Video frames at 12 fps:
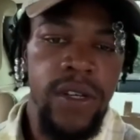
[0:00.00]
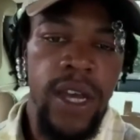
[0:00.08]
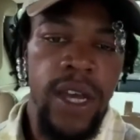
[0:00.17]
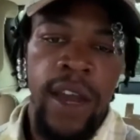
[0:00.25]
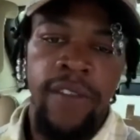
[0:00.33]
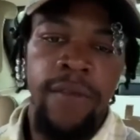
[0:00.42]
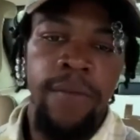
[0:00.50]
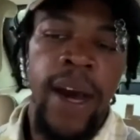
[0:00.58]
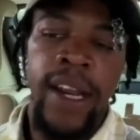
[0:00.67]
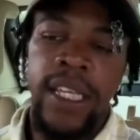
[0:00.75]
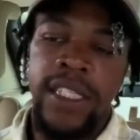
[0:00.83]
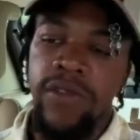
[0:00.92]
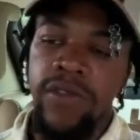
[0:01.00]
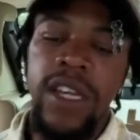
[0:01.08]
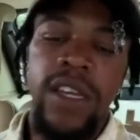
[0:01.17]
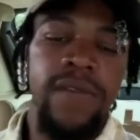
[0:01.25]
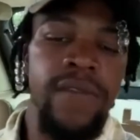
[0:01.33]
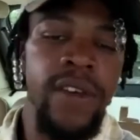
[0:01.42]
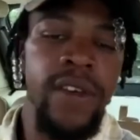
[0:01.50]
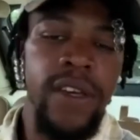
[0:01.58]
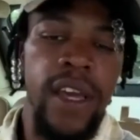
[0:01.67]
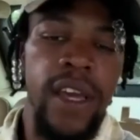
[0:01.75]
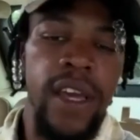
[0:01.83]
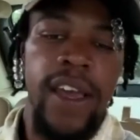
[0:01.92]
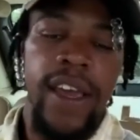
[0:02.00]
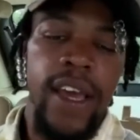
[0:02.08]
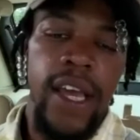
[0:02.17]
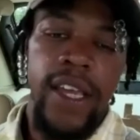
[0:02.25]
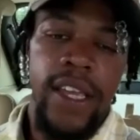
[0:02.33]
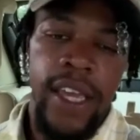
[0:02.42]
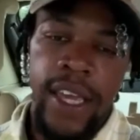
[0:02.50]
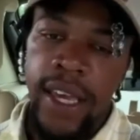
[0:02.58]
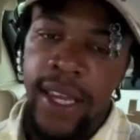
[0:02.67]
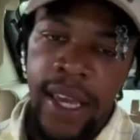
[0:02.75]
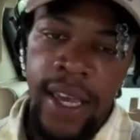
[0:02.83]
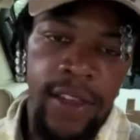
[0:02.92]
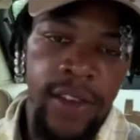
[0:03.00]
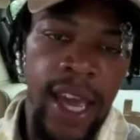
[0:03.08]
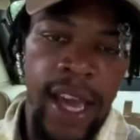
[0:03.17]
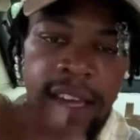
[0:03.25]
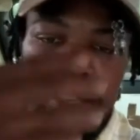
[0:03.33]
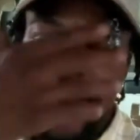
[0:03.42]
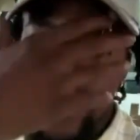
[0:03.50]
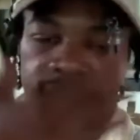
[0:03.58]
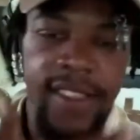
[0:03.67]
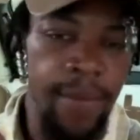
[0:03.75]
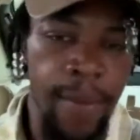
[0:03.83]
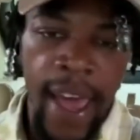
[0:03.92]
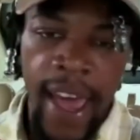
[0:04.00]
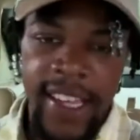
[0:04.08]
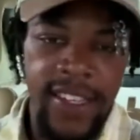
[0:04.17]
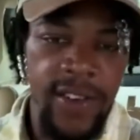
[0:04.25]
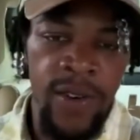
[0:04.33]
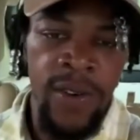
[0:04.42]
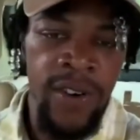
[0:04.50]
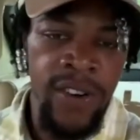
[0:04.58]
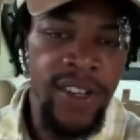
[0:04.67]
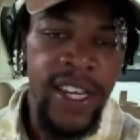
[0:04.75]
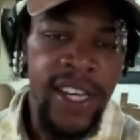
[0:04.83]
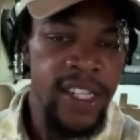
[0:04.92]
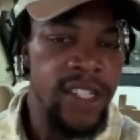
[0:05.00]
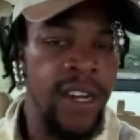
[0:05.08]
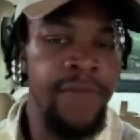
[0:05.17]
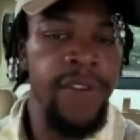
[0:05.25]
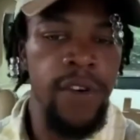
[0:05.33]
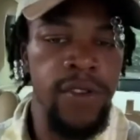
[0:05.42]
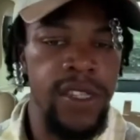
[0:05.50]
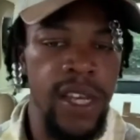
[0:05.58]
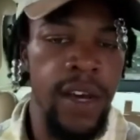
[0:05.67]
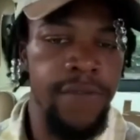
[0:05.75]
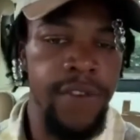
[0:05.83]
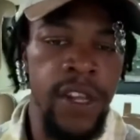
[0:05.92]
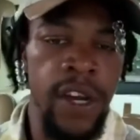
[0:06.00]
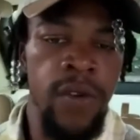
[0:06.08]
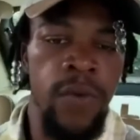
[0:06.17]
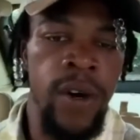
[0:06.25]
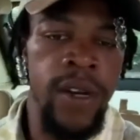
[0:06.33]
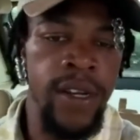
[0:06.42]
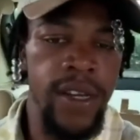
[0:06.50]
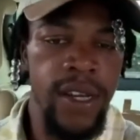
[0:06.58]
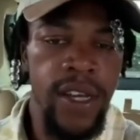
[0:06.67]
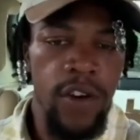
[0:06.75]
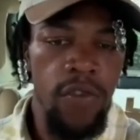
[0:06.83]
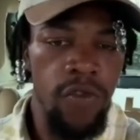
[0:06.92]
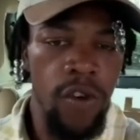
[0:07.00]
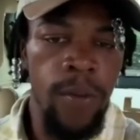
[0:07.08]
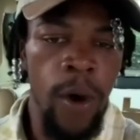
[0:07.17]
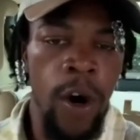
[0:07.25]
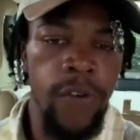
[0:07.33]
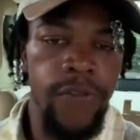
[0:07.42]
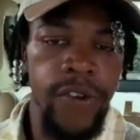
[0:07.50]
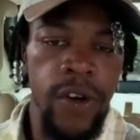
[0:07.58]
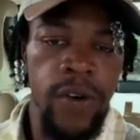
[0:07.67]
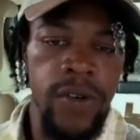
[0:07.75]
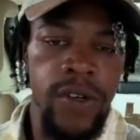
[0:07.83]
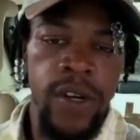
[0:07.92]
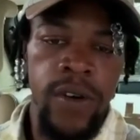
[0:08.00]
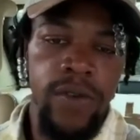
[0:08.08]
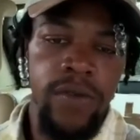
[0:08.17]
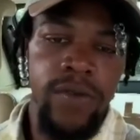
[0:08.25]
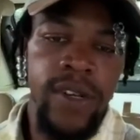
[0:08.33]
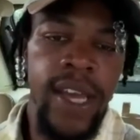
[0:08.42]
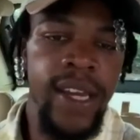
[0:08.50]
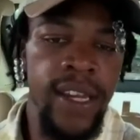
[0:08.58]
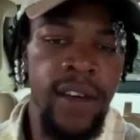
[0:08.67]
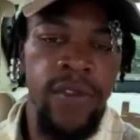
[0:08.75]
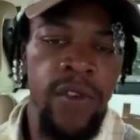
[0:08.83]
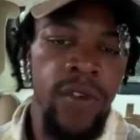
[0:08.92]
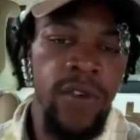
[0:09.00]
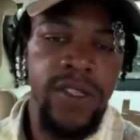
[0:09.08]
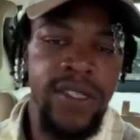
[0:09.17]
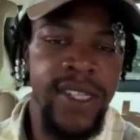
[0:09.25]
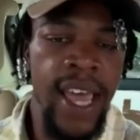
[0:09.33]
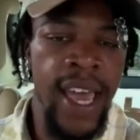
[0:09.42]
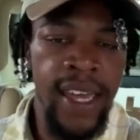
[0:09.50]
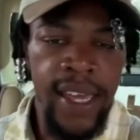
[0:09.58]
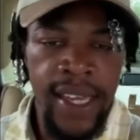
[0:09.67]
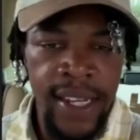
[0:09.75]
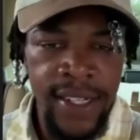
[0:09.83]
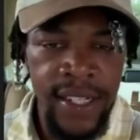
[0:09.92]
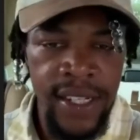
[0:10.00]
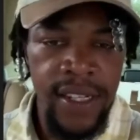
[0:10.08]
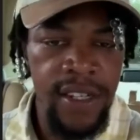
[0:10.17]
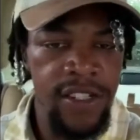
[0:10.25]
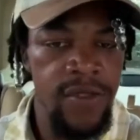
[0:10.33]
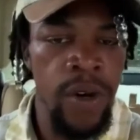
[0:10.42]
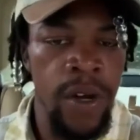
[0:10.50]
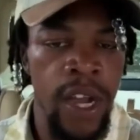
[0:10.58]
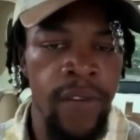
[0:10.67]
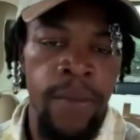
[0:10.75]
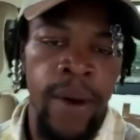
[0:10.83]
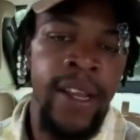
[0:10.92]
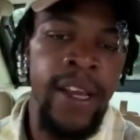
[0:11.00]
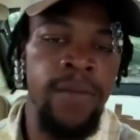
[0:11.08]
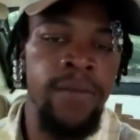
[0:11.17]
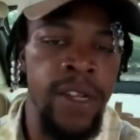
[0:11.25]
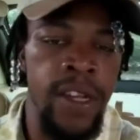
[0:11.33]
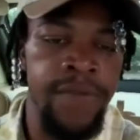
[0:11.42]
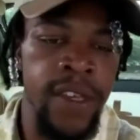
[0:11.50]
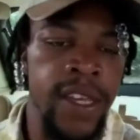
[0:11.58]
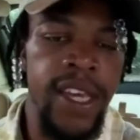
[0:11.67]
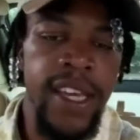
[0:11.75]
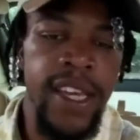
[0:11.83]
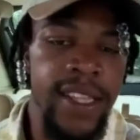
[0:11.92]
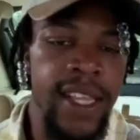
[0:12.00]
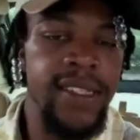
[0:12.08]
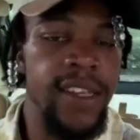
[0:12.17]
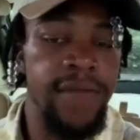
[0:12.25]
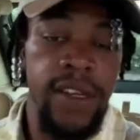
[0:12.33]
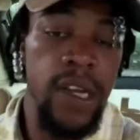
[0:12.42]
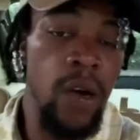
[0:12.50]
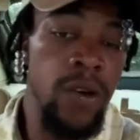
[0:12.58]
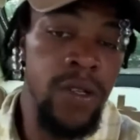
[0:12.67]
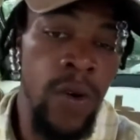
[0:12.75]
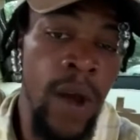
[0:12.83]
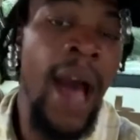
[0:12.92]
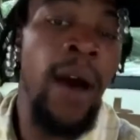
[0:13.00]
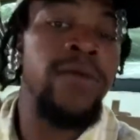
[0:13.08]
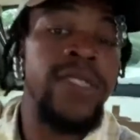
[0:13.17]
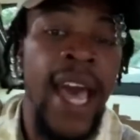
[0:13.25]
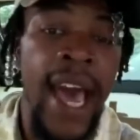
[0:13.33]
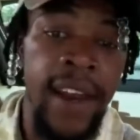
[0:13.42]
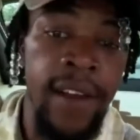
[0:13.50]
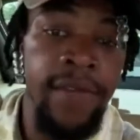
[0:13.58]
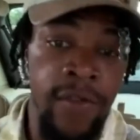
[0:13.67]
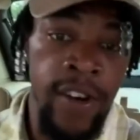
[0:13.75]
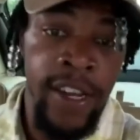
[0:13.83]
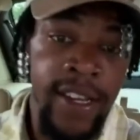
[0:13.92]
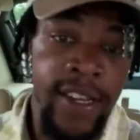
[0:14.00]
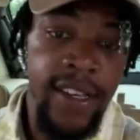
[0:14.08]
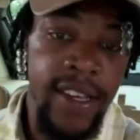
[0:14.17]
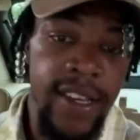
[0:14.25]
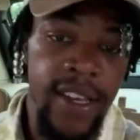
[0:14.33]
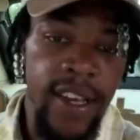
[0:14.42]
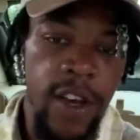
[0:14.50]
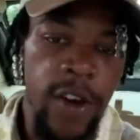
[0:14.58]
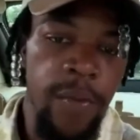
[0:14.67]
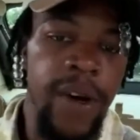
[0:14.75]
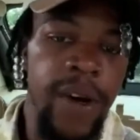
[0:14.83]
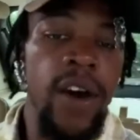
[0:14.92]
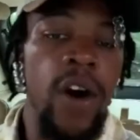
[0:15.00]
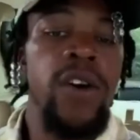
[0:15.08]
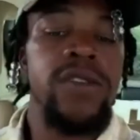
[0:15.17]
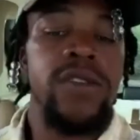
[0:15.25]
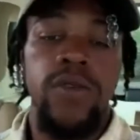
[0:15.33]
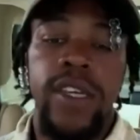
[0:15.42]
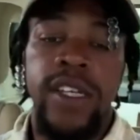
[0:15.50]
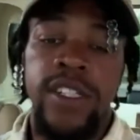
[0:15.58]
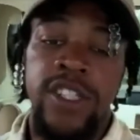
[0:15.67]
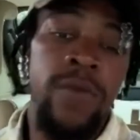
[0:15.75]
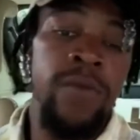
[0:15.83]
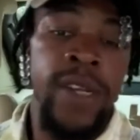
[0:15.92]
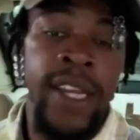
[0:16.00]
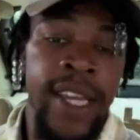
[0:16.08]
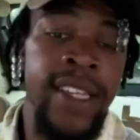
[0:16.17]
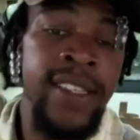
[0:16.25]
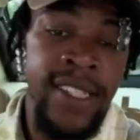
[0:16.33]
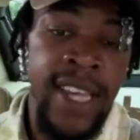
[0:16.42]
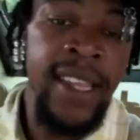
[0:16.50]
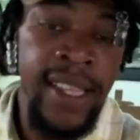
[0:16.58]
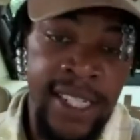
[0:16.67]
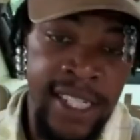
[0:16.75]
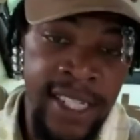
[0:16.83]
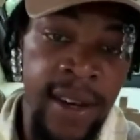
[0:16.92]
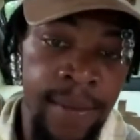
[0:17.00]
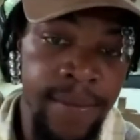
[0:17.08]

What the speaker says: Everybody's grieving. Here and there, you got the mask on, trying to feel tough. You don't want to rub off no negative or sad energy, because you want everybody uplifted. That stuff that goes on outside of the ring, but it also can germinate inside the gym.